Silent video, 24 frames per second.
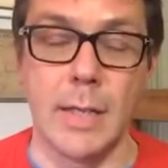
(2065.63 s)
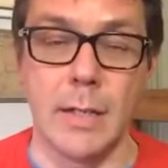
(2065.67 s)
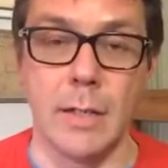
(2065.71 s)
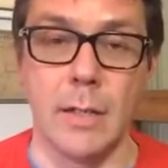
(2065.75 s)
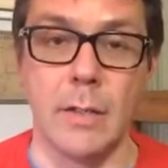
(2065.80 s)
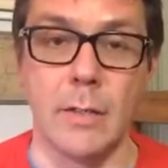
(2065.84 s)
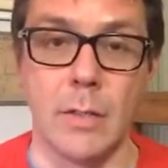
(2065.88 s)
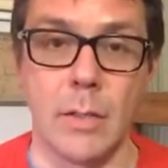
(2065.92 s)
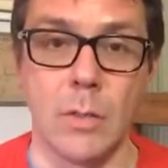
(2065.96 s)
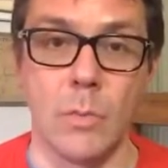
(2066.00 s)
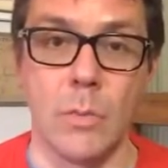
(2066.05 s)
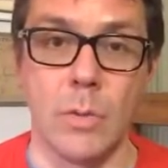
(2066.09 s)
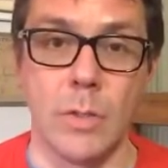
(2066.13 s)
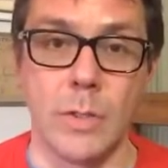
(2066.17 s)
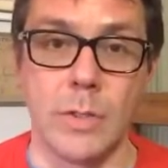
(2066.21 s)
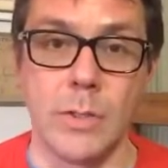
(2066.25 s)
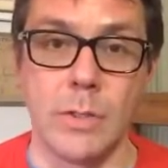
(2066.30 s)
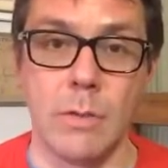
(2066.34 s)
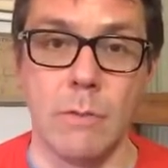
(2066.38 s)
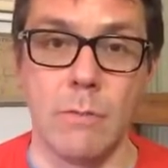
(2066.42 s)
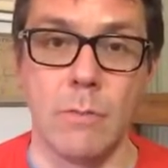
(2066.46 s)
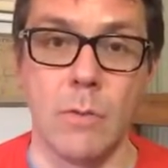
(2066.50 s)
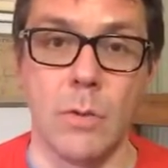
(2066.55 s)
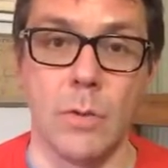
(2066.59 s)
In other words,
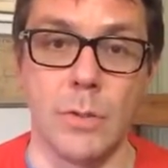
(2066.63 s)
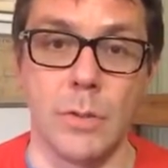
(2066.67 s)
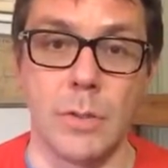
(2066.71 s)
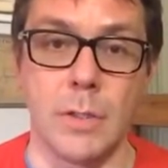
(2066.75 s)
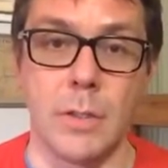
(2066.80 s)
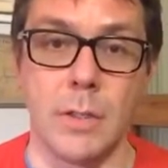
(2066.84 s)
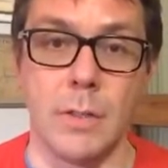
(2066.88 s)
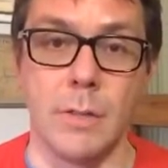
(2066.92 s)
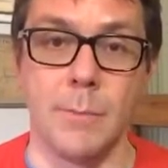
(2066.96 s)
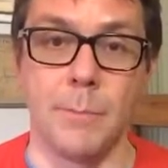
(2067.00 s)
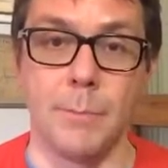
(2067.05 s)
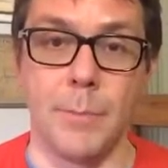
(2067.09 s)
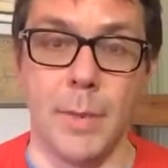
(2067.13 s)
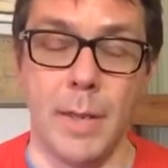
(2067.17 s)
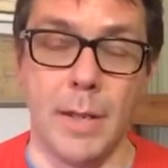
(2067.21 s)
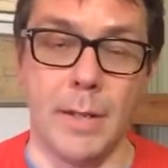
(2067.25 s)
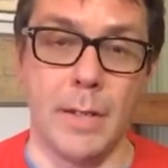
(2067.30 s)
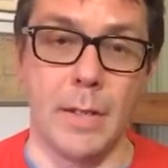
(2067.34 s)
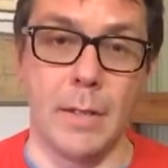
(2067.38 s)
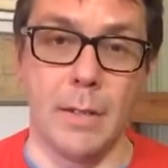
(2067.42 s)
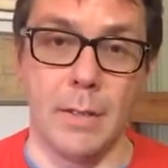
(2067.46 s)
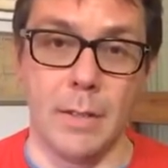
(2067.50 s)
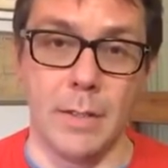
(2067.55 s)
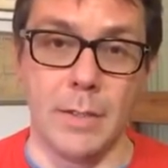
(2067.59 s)
you've got
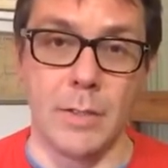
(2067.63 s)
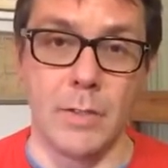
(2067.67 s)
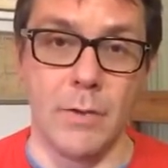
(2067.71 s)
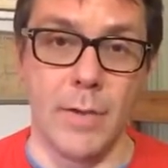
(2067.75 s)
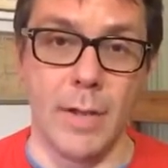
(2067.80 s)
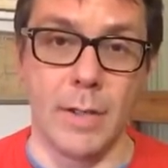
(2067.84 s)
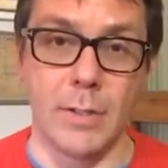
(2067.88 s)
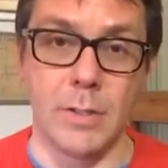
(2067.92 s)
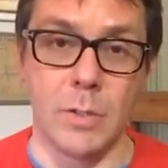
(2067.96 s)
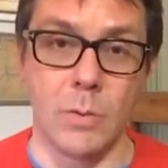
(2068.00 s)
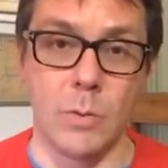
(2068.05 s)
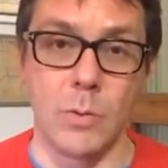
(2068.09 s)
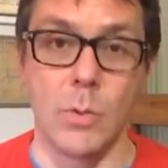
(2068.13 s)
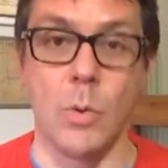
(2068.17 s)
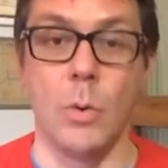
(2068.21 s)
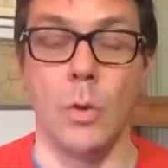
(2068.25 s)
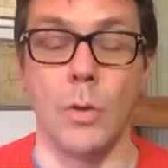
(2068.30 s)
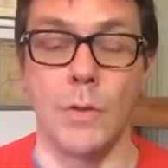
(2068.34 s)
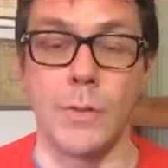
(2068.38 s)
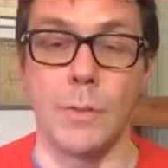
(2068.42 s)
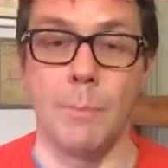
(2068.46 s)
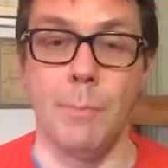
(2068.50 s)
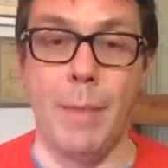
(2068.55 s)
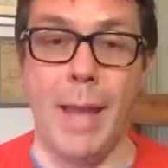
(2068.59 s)
a director who's got
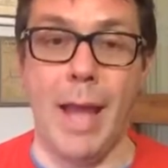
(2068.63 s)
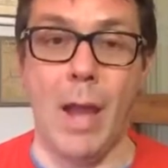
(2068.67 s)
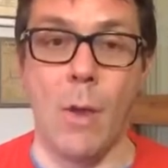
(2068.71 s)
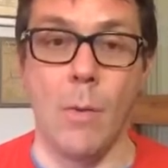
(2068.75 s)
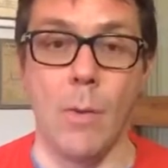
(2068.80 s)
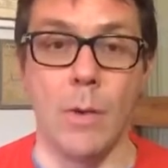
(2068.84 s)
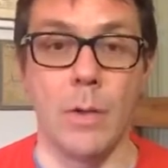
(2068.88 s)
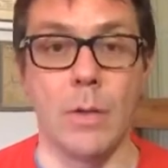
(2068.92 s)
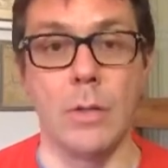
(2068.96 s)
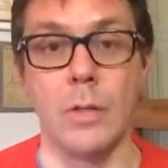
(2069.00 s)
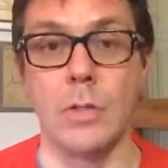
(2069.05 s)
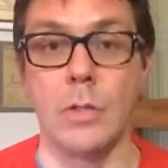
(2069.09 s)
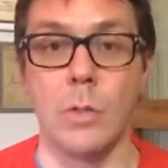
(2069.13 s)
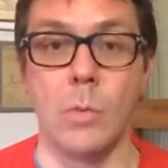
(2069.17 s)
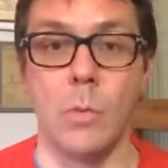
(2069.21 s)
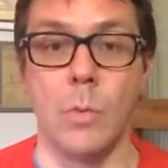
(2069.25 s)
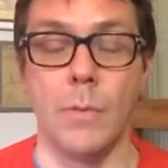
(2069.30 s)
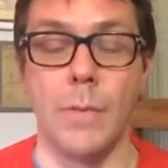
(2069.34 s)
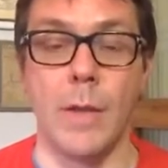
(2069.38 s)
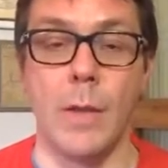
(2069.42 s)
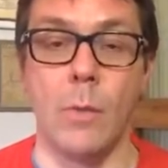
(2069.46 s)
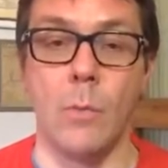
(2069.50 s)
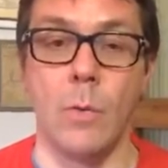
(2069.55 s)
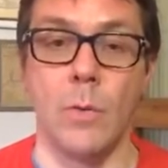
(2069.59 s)
lots of power, can do
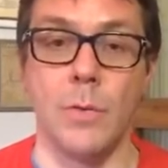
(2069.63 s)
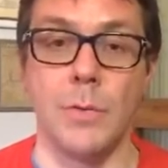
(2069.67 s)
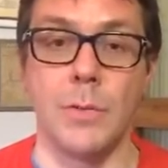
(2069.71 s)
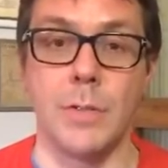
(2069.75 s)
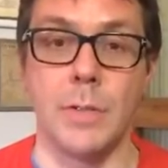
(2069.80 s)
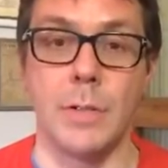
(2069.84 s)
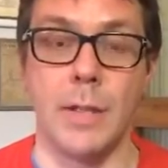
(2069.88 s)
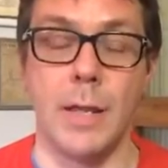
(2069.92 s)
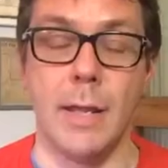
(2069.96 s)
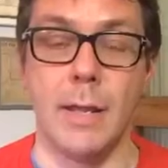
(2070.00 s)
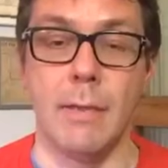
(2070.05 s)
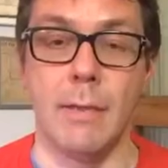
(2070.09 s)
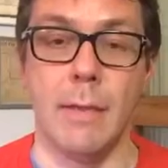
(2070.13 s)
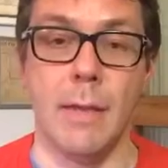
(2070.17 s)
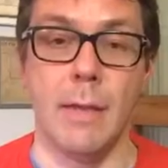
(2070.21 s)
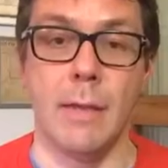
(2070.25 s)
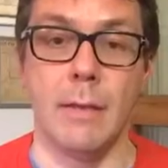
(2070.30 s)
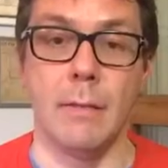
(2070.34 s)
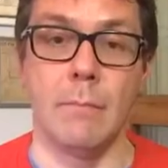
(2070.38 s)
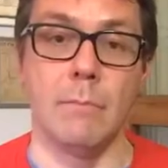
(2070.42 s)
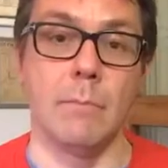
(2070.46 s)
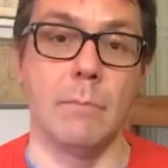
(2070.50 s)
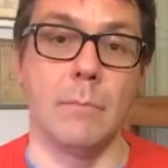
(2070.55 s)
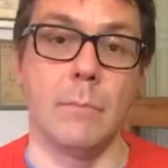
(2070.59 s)
what they want, and they
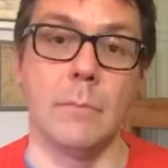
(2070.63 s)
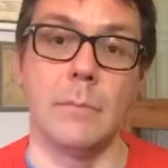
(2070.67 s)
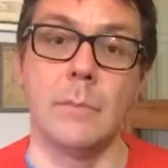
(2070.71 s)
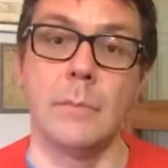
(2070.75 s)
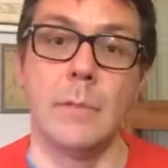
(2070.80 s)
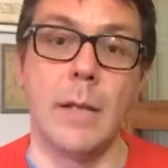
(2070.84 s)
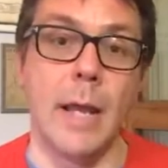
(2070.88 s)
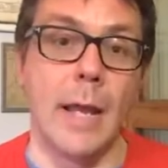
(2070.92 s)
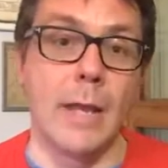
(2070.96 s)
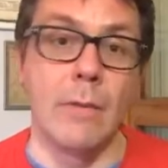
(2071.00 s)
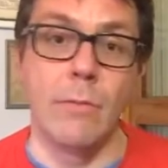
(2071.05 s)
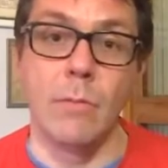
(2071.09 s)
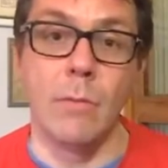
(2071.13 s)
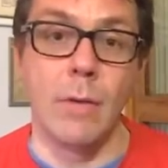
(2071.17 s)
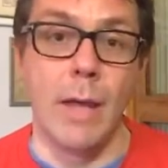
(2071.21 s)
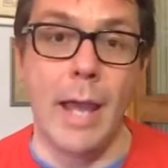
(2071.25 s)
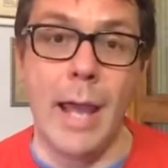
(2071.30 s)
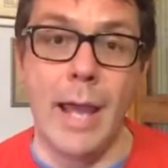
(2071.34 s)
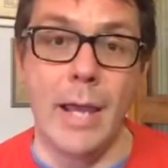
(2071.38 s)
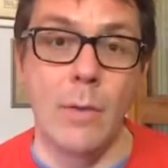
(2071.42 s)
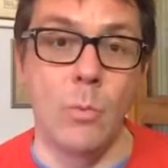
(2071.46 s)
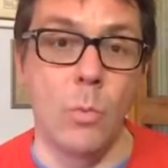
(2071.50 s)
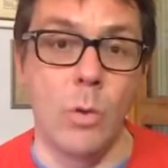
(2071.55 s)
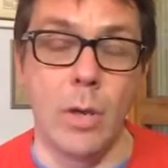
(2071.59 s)
can
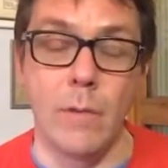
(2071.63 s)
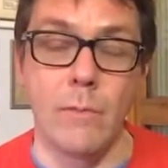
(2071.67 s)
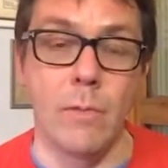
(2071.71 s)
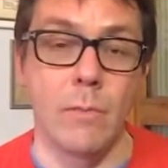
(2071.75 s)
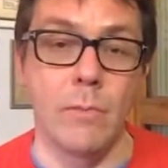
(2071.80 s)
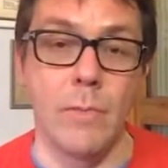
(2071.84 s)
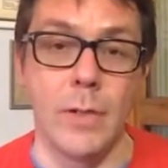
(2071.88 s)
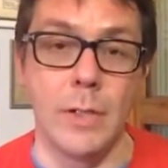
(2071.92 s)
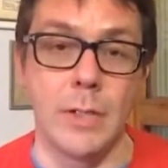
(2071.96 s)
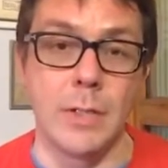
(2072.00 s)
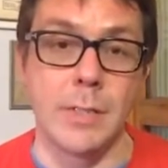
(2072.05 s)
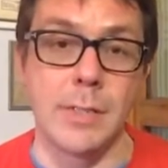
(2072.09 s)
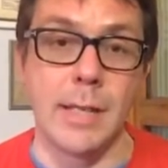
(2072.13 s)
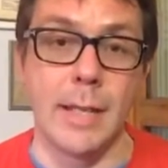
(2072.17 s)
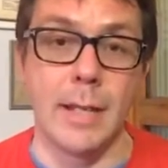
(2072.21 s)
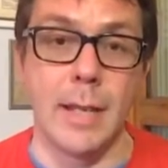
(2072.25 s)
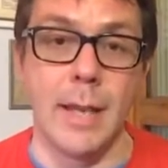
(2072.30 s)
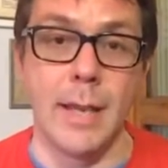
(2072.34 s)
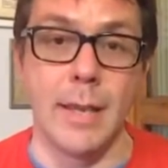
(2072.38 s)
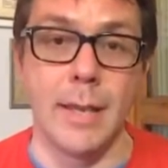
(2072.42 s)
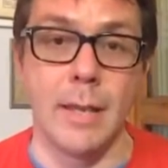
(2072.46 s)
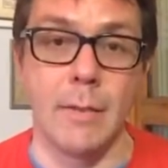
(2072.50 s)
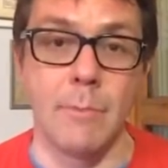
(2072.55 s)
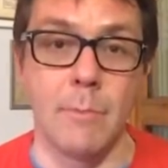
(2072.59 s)
add whatever features they
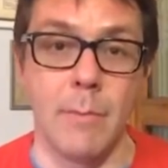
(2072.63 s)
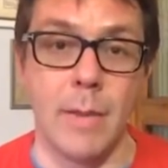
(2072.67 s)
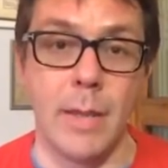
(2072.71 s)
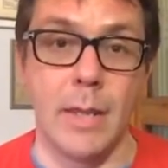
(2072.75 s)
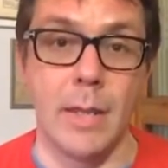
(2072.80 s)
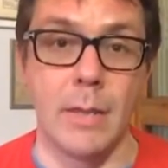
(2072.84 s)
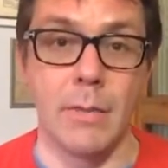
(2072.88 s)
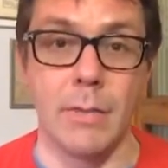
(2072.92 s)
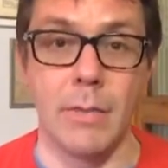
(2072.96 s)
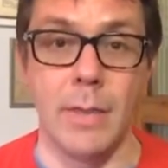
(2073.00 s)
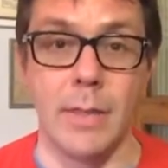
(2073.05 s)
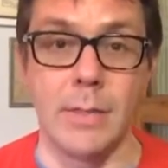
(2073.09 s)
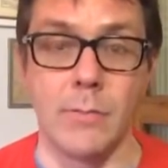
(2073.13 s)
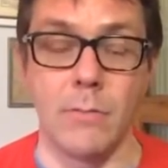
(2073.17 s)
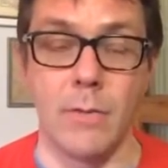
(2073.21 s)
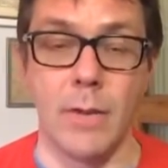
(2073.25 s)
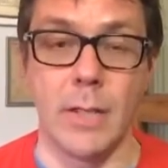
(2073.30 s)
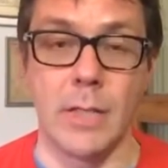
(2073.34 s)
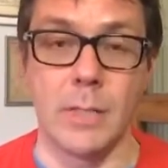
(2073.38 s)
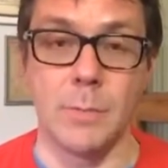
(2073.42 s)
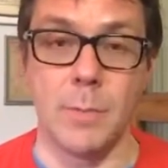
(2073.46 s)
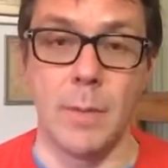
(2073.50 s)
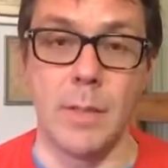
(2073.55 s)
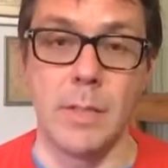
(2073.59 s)
like and make things very
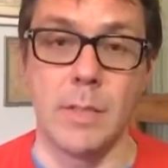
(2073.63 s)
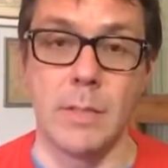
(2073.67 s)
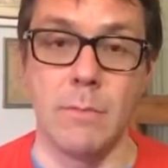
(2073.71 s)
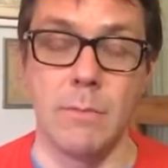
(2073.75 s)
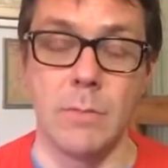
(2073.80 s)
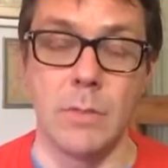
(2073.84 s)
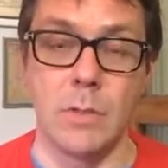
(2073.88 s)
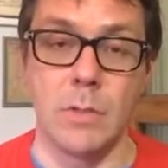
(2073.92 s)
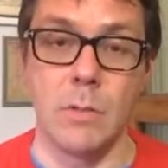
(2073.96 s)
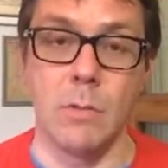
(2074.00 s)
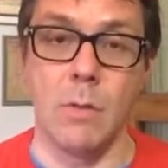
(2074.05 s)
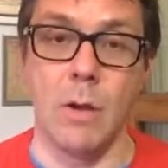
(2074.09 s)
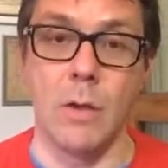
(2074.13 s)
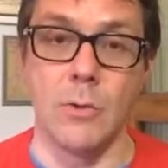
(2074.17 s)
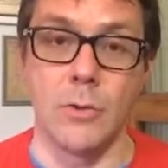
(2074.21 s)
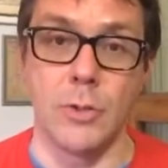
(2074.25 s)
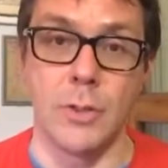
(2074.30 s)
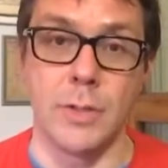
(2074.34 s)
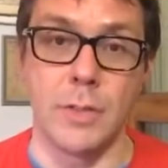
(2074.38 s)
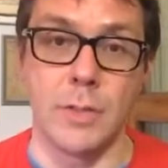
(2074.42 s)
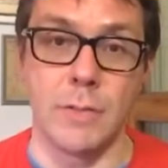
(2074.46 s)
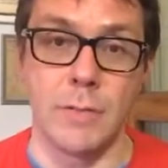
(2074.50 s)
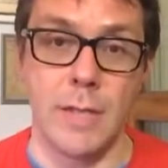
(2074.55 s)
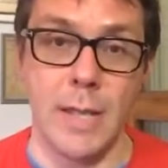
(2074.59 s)
expensive and do
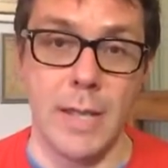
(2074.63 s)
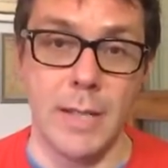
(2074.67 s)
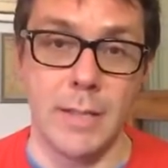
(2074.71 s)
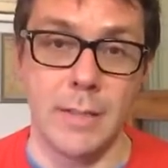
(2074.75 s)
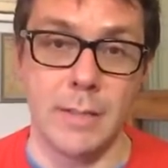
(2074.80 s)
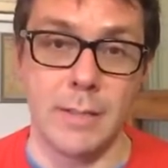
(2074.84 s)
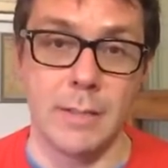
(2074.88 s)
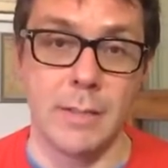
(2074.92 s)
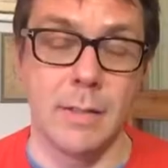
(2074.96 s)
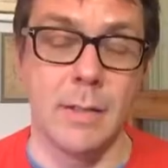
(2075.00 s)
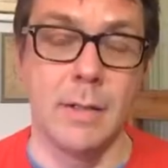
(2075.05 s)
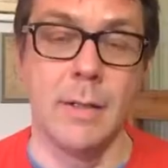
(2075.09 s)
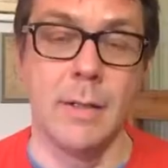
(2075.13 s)
hundreds of takes